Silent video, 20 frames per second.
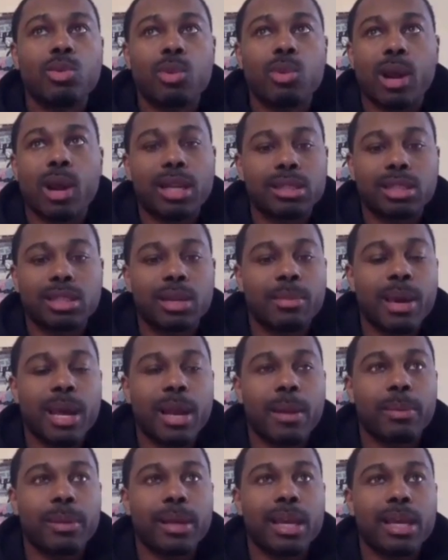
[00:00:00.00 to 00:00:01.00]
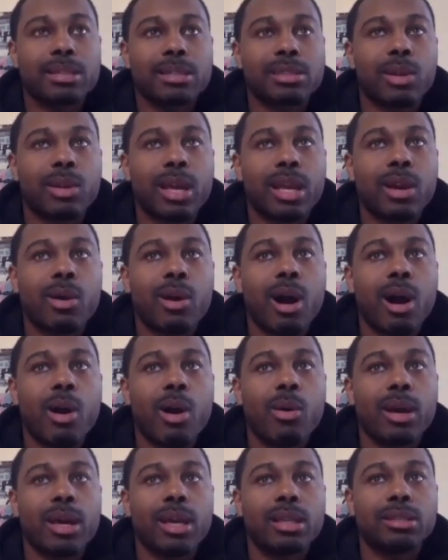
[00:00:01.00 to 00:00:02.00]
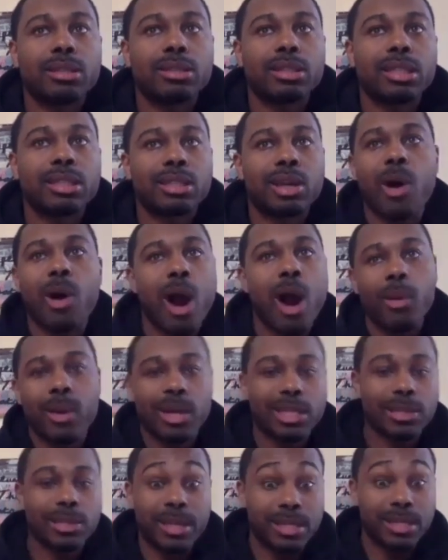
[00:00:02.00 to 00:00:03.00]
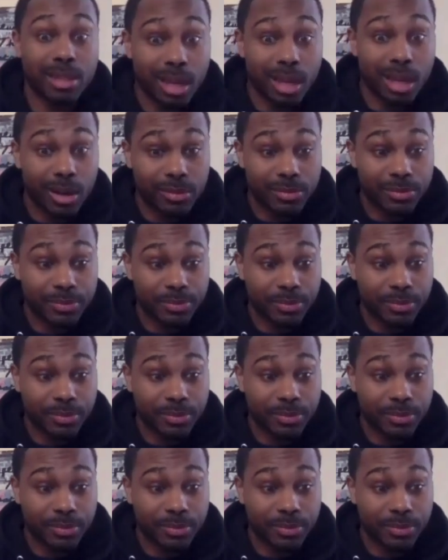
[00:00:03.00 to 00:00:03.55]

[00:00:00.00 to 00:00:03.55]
you run into the better players, so they gonna always it's gonna always be stuff.